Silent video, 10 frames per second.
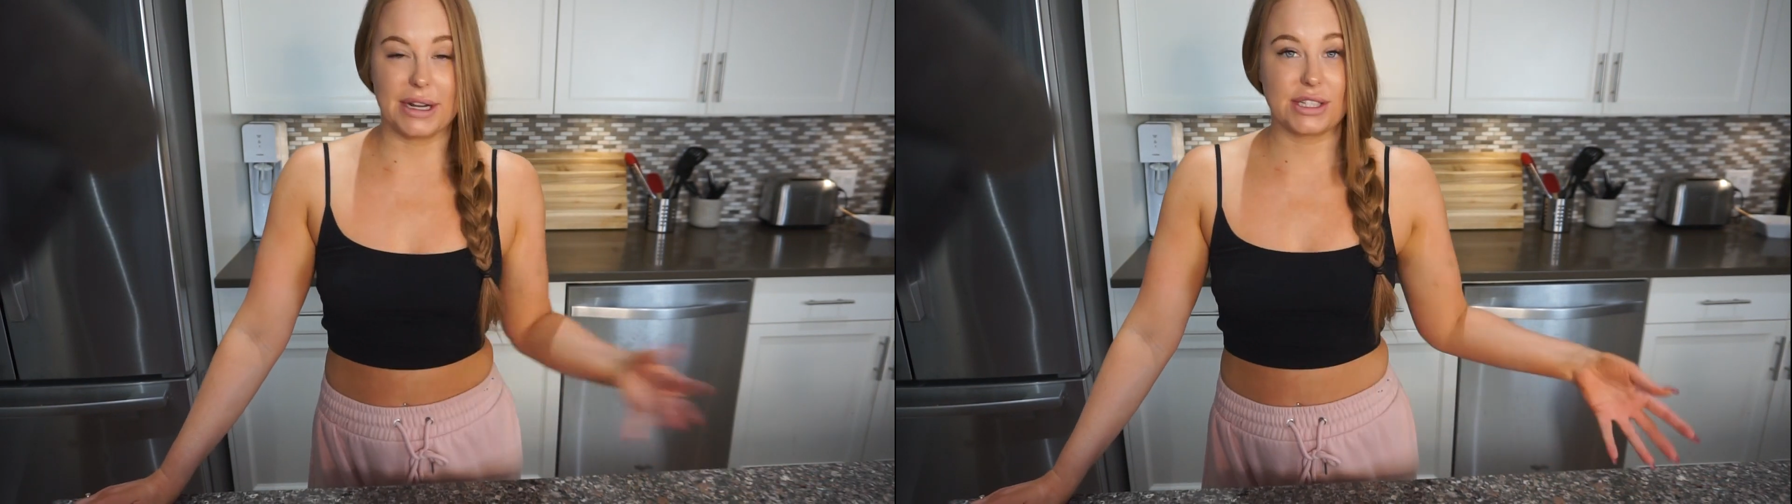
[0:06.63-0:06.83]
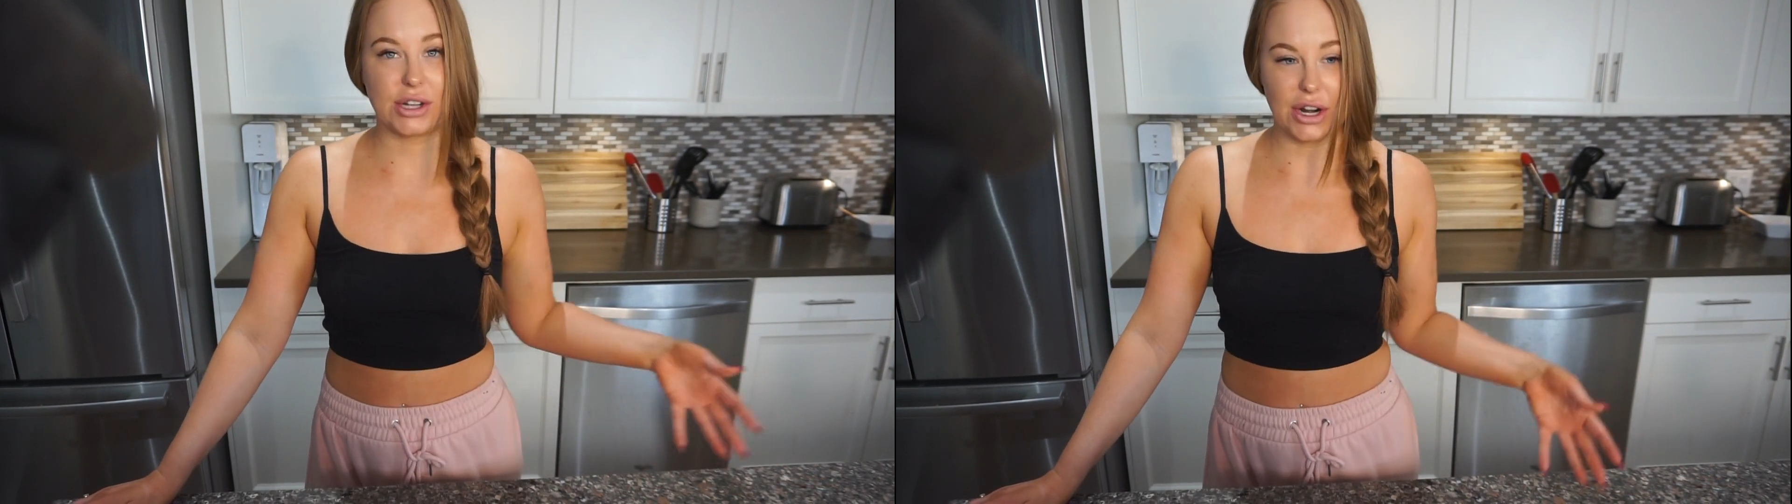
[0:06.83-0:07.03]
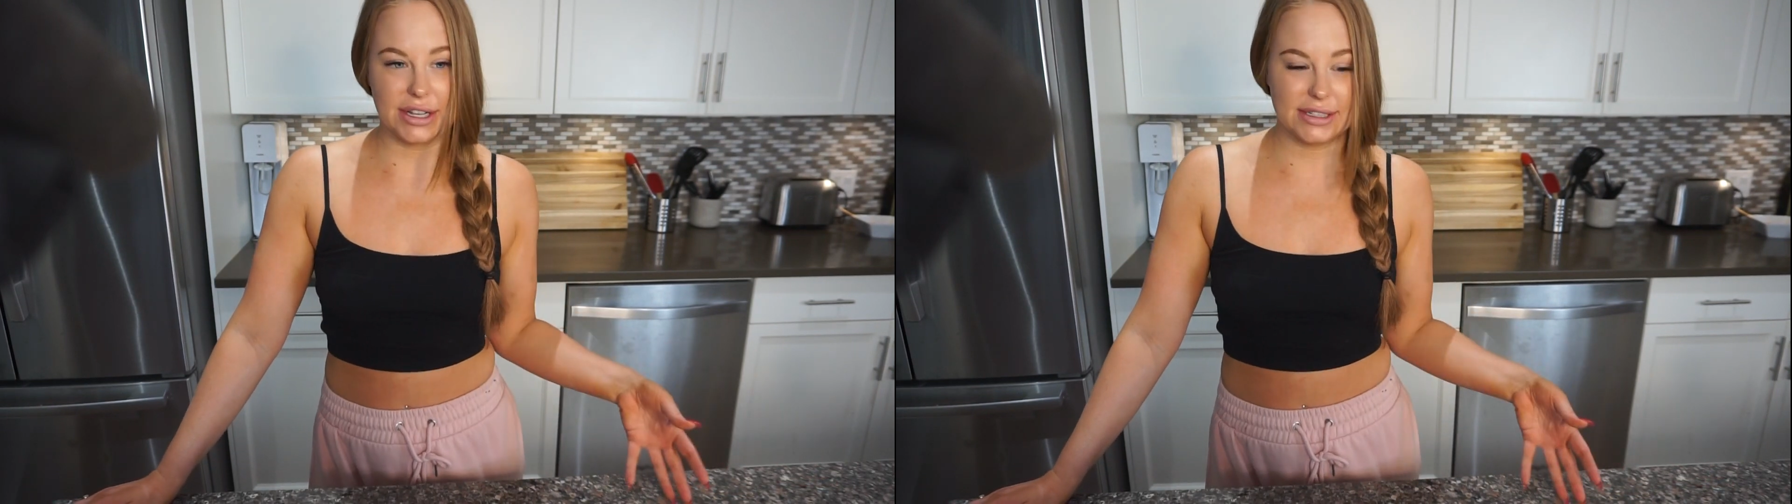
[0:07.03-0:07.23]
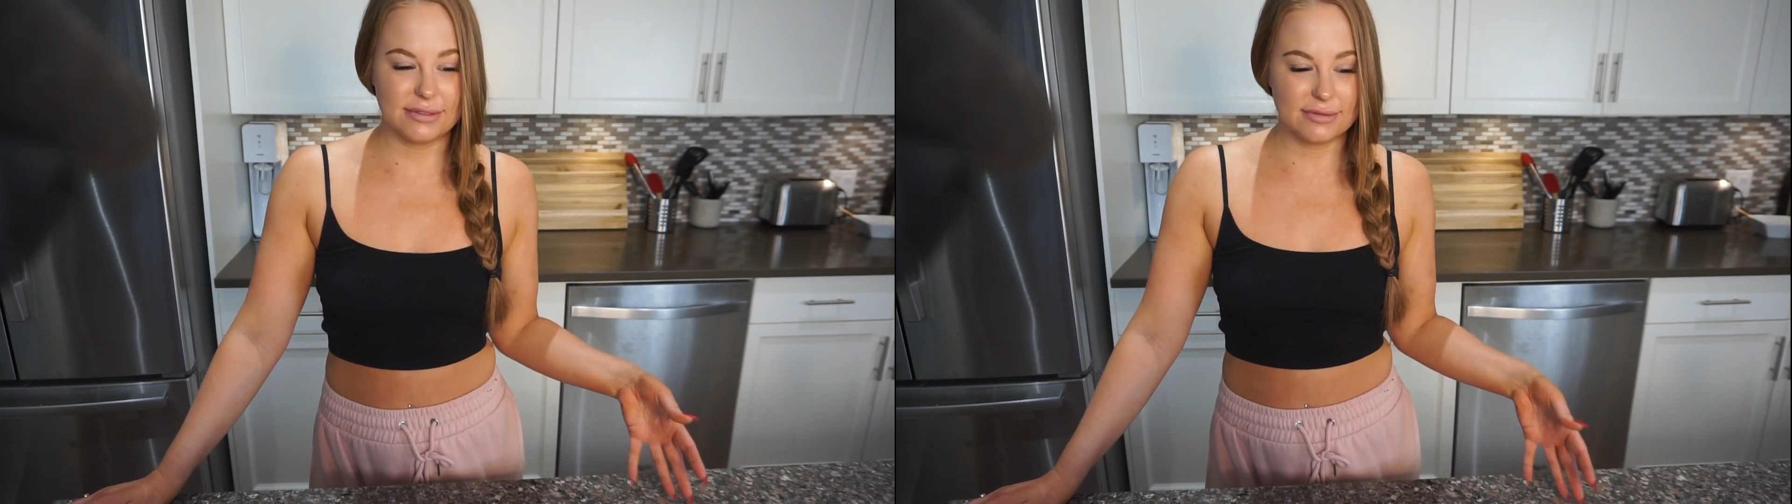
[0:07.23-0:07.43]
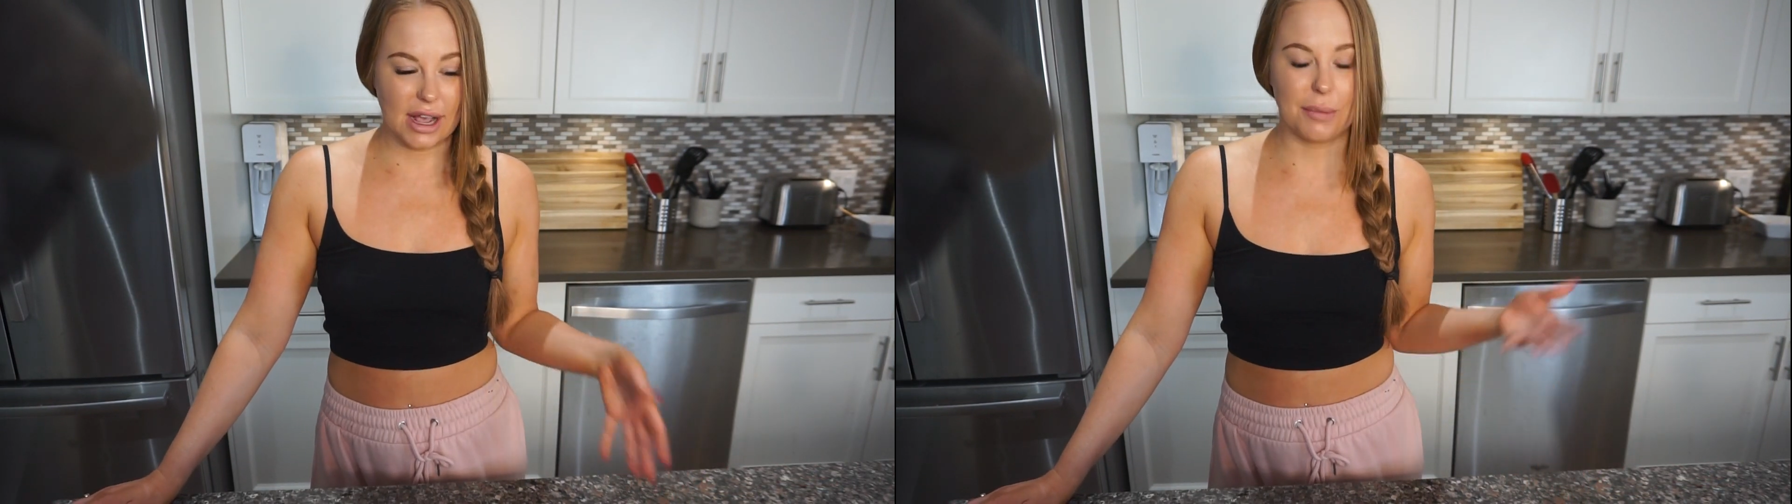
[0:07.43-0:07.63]
I started
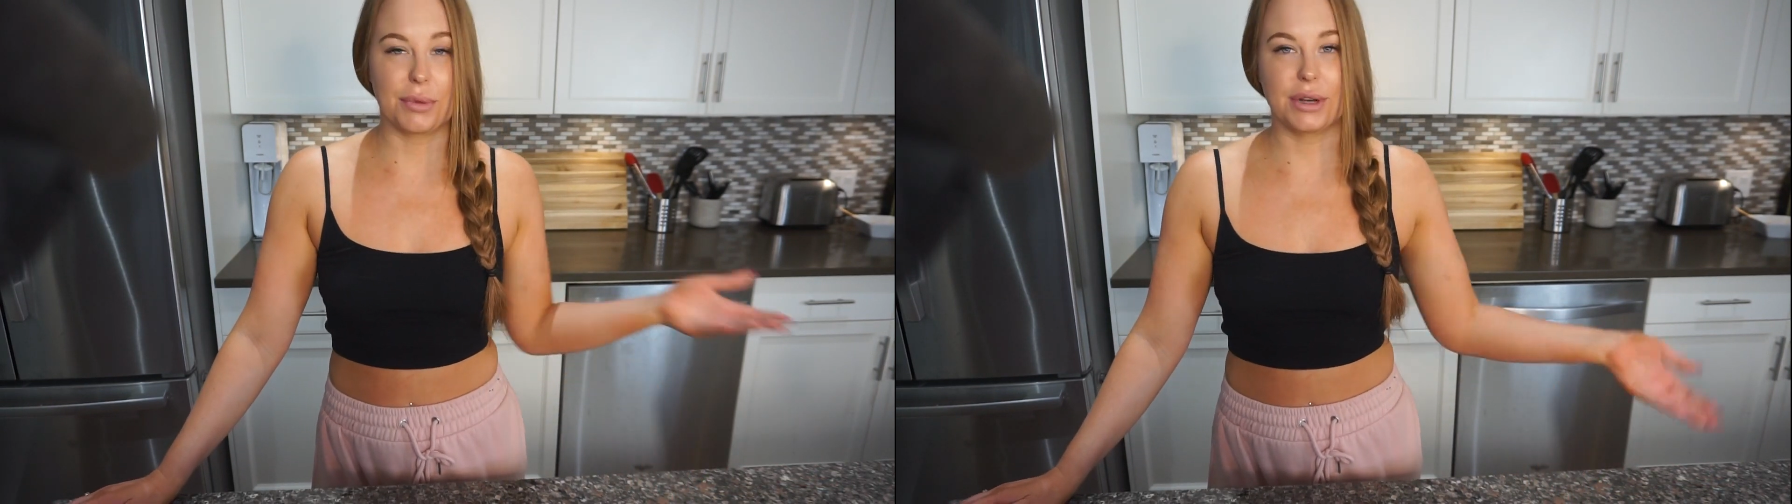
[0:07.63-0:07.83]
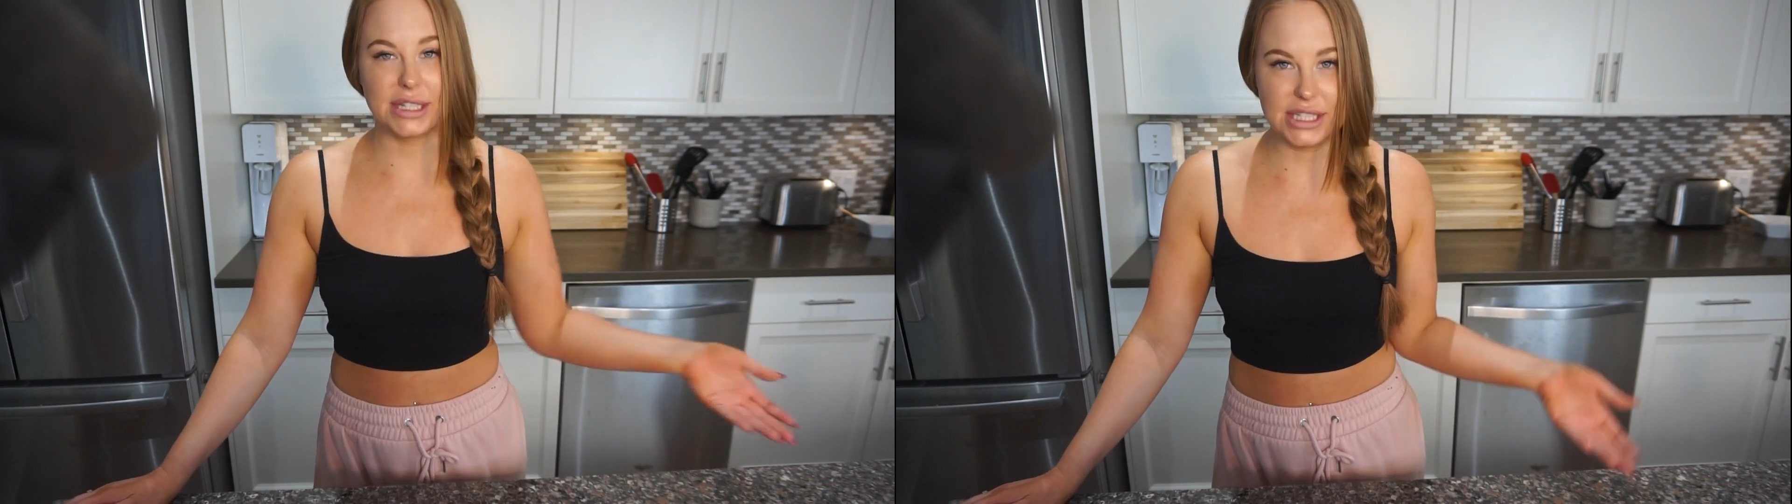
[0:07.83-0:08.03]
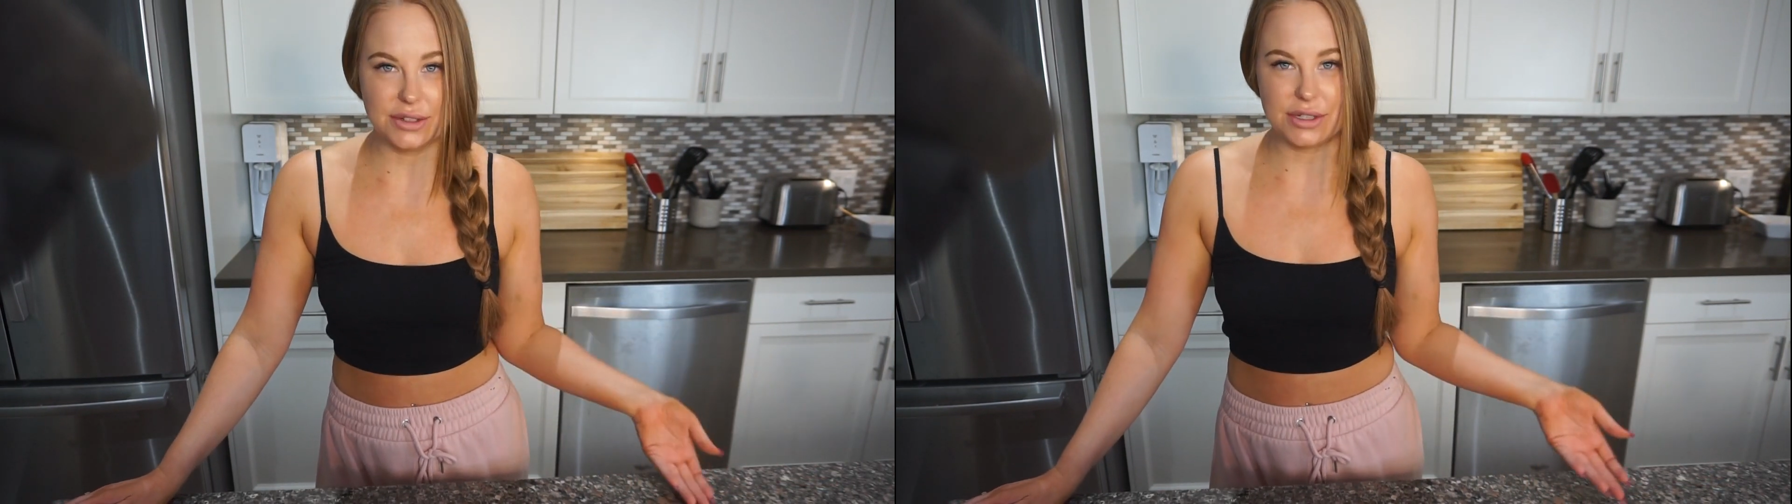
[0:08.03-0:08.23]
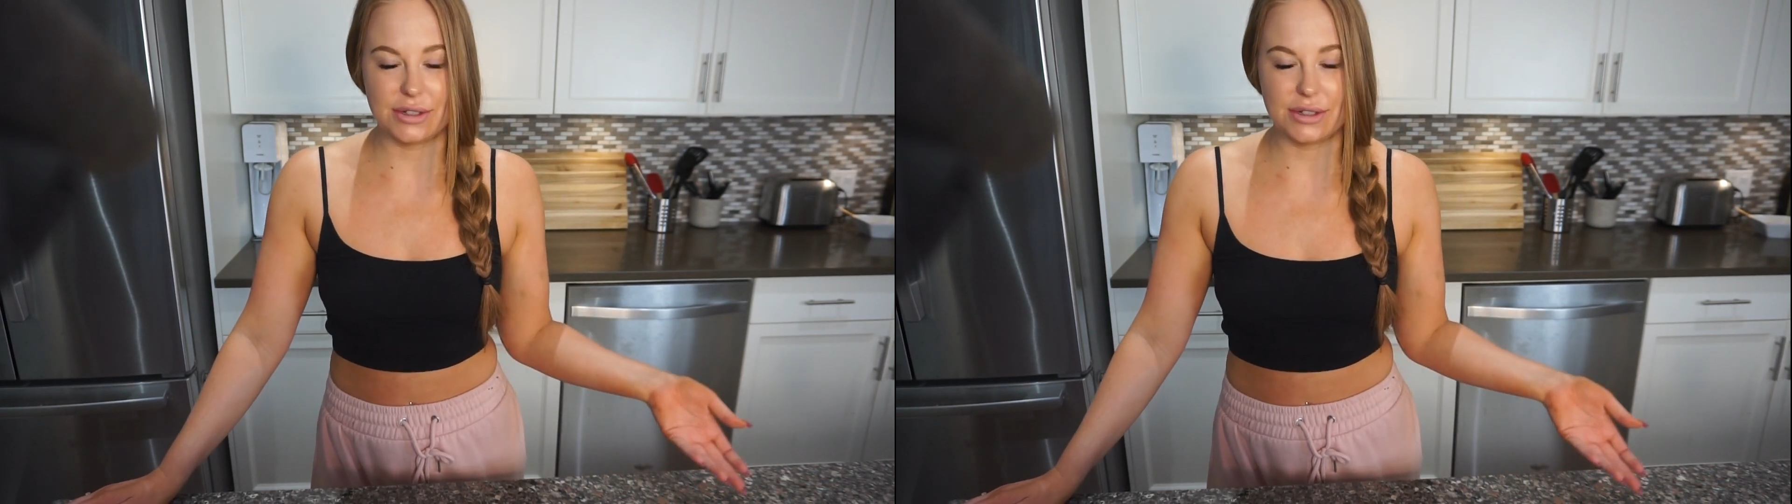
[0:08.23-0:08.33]
uploading to YouTube,